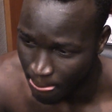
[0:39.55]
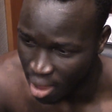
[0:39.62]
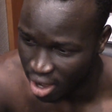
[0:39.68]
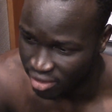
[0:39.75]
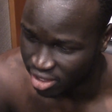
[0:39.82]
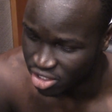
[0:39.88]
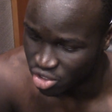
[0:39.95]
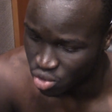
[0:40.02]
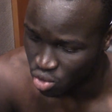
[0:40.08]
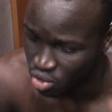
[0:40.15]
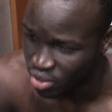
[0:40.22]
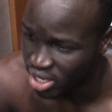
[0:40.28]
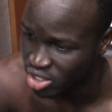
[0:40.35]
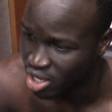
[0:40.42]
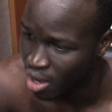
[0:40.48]
and they just do
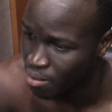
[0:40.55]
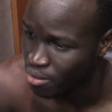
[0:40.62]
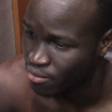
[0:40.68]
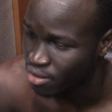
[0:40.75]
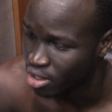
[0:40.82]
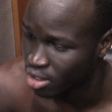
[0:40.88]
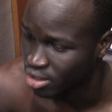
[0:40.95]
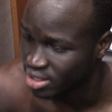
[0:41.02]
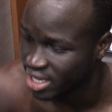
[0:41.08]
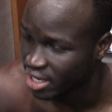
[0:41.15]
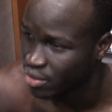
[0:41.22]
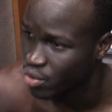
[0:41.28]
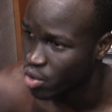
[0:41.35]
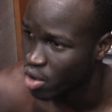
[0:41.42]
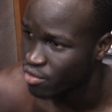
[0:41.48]
a great job of uh,
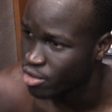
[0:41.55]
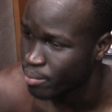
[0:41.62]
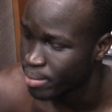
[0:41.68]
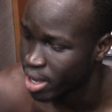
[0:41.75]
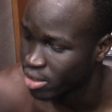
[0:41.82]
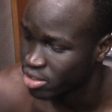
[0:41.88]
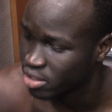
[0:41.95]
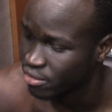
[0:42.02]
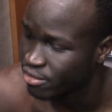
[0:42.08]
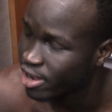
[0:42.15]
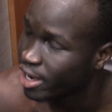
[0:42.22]
taking you off the bounce and